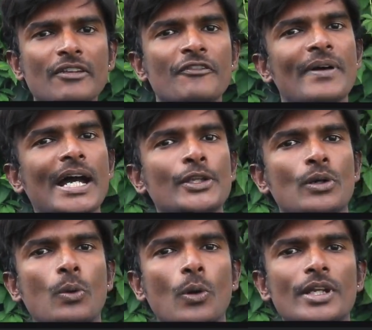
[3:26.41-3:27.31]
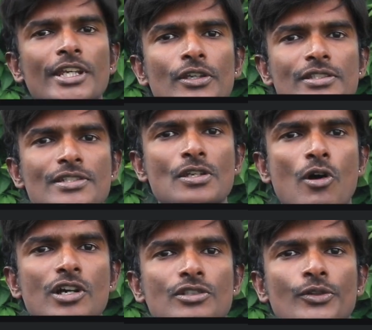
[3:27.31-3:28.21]
where you are holding your
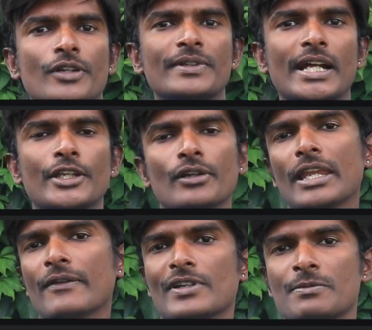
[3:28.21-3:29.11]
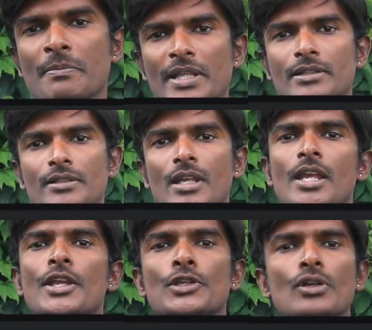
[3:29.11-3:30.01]
stocks or you have done your investment method.
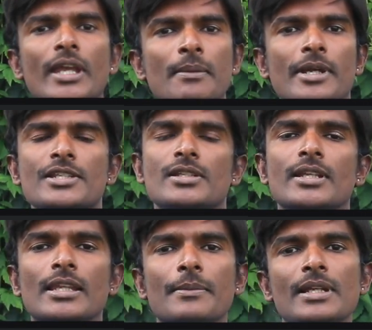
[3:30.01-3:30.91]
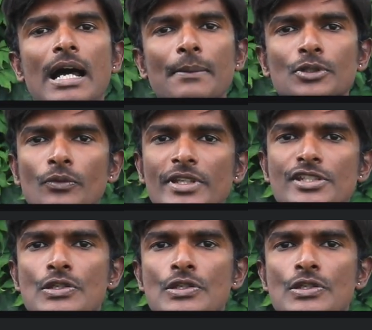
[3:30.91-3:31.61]
You can mention the limit up to which